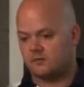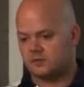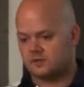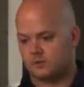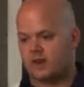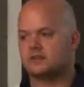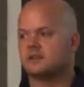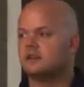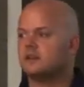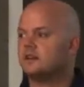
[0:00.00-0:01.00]
was
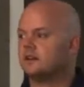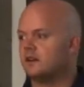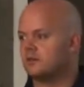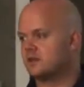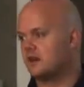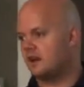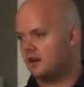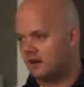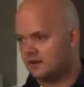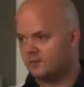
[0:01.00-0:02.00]
twenty, and that was the day he
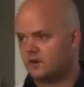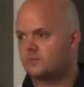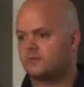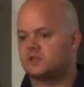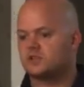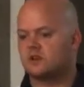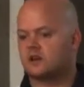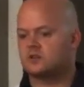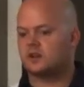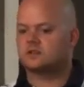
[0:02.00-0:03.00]
got his first professional
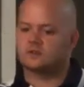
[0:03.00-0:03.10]
contract.